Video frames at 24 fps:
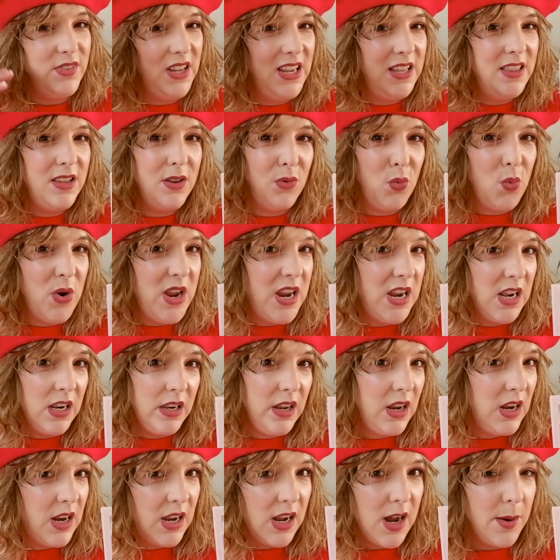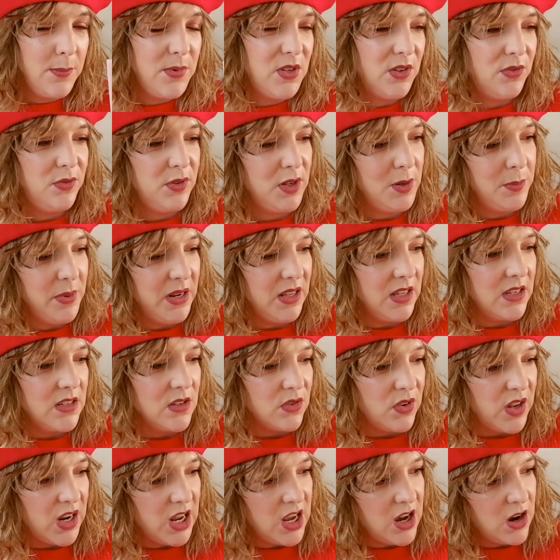in the week leading up to filming
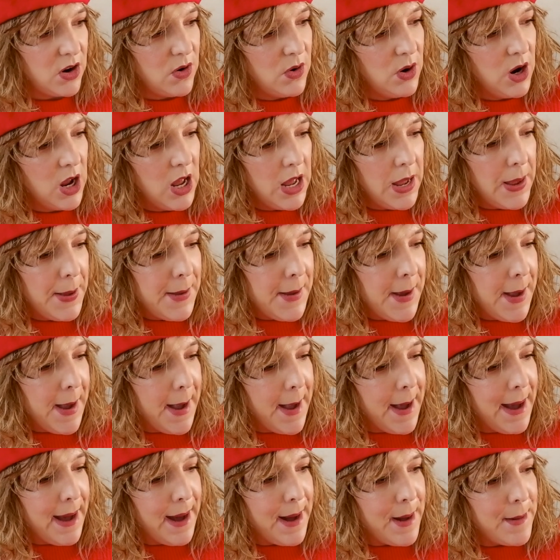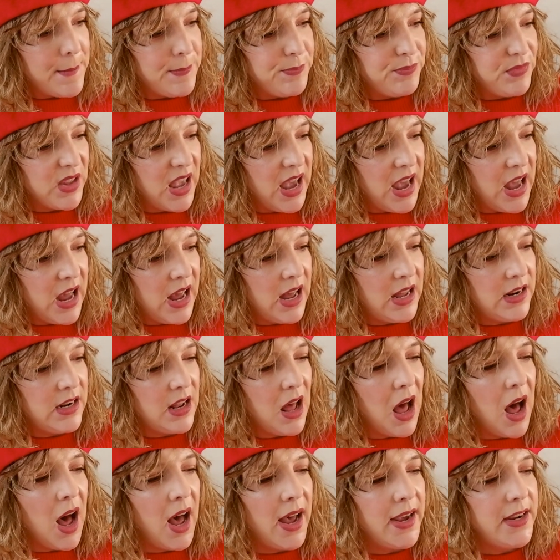this video, and
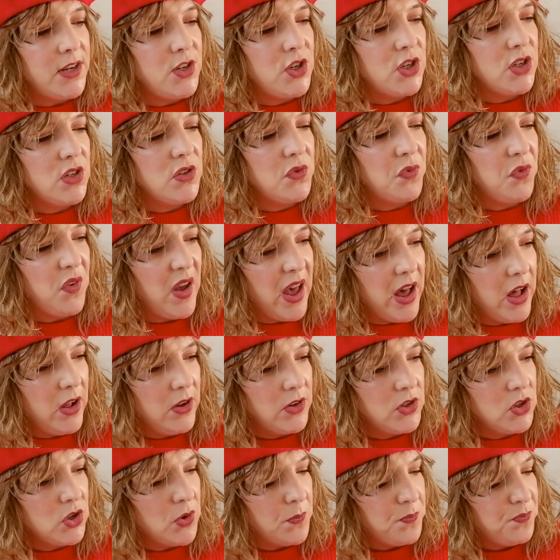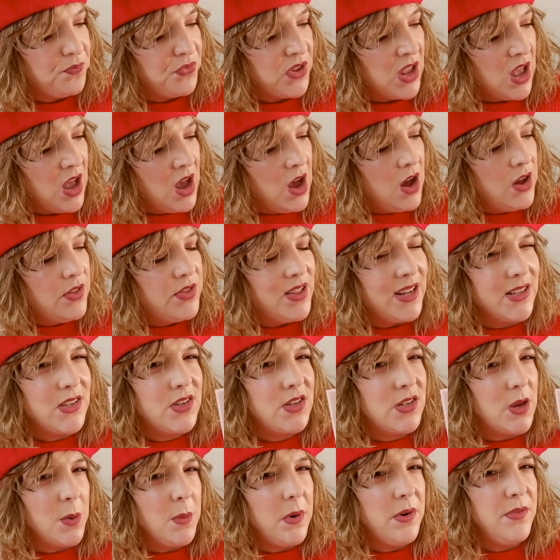I just felt
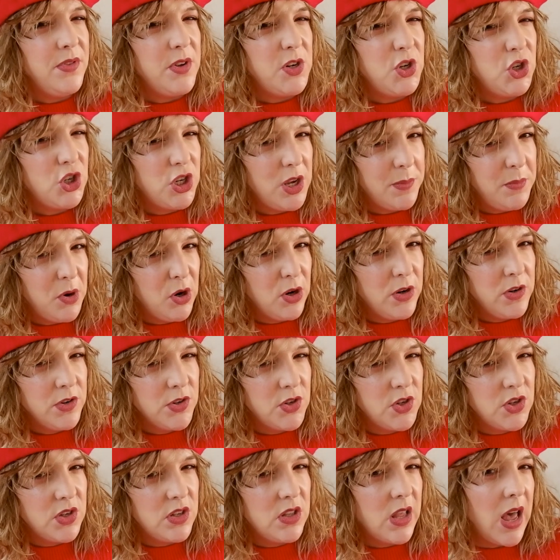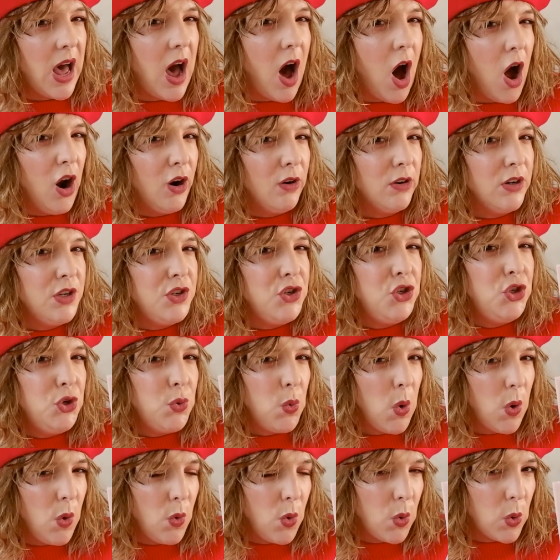that some of the shimmers that aren't
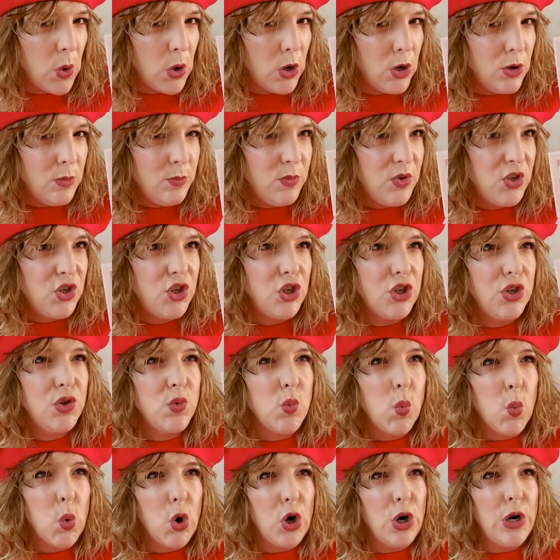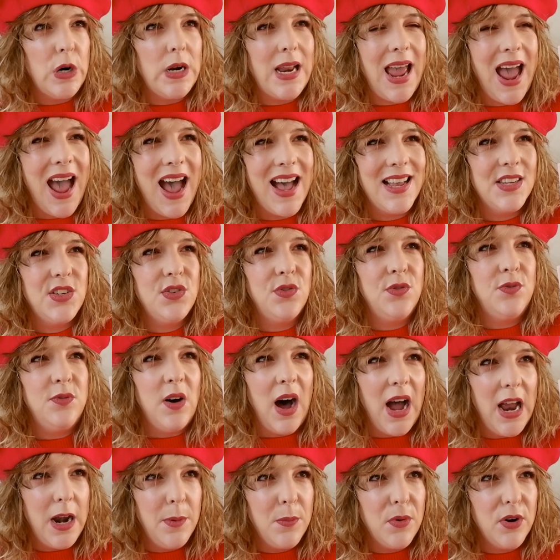duochromes just weren't as
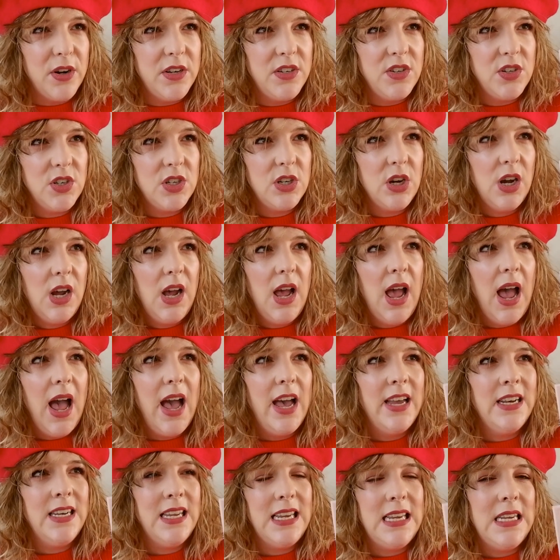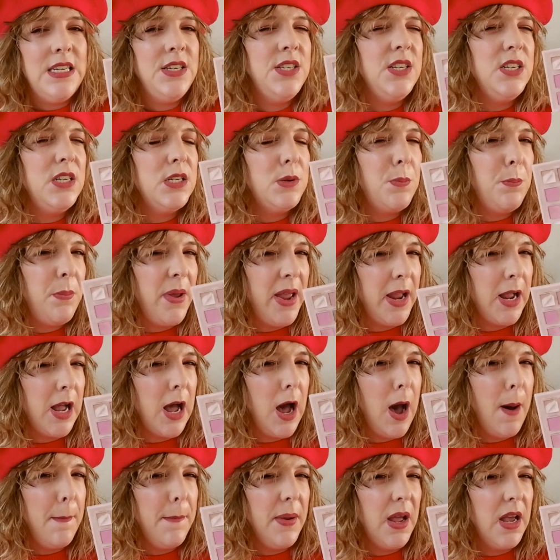vibrant and easy to pick
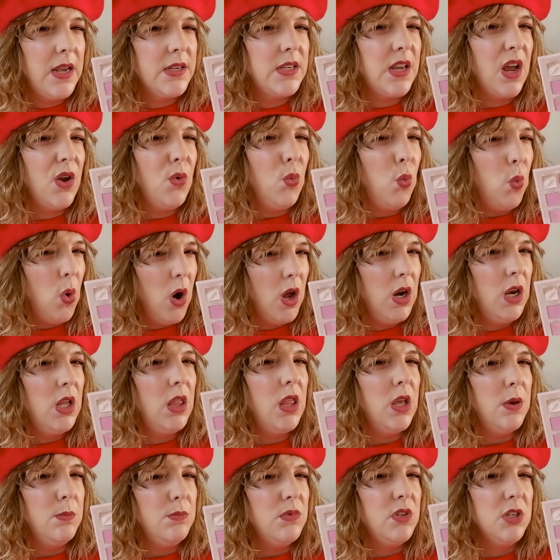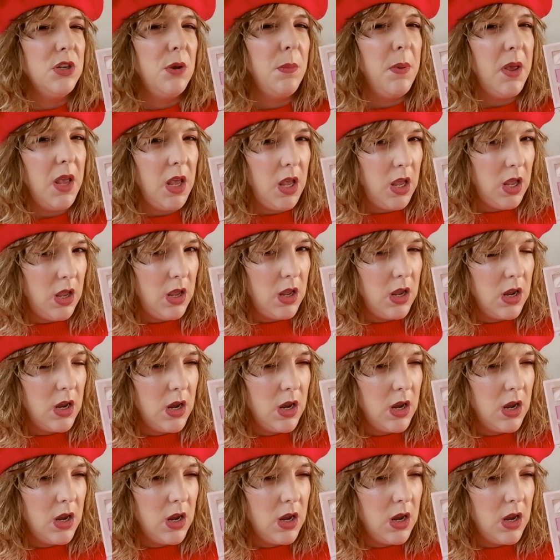up as I wanted them to be.